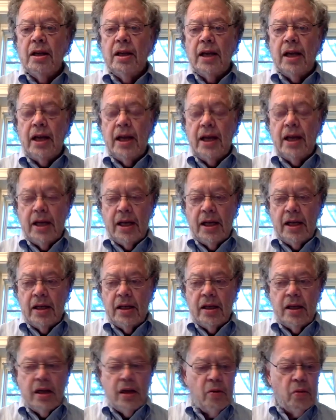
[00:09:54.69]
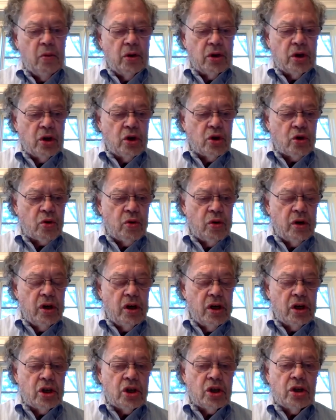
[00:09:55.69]
And it was a
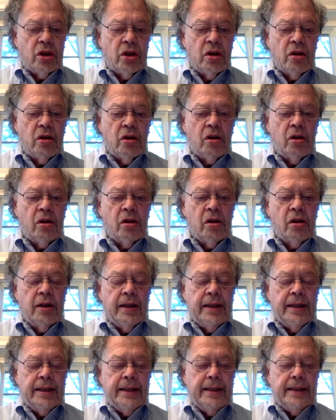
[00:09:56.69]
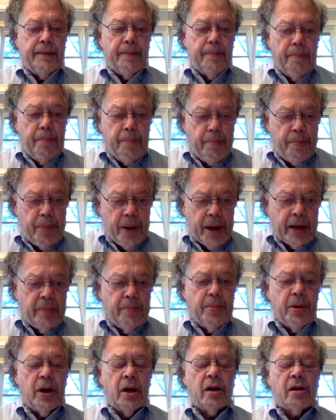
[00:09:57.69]
traditional big
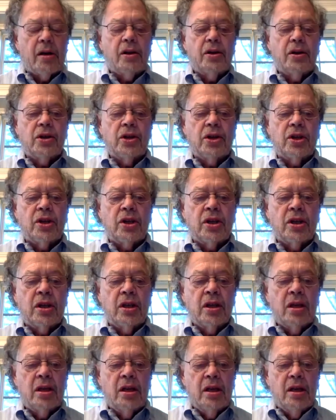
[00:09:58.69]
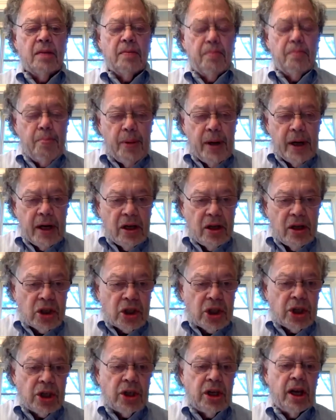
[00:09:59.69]
bucks, big
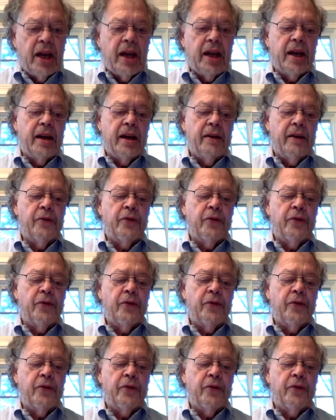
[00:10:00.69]
staff,